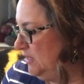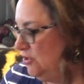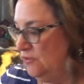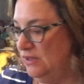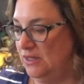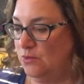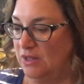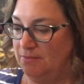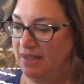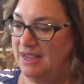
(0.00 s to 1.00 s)
They're really
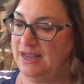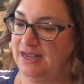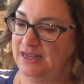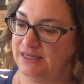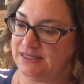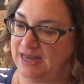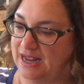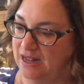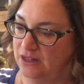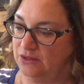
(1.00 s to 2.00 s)
well made,
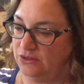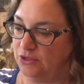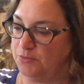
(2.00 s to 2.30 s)
and they're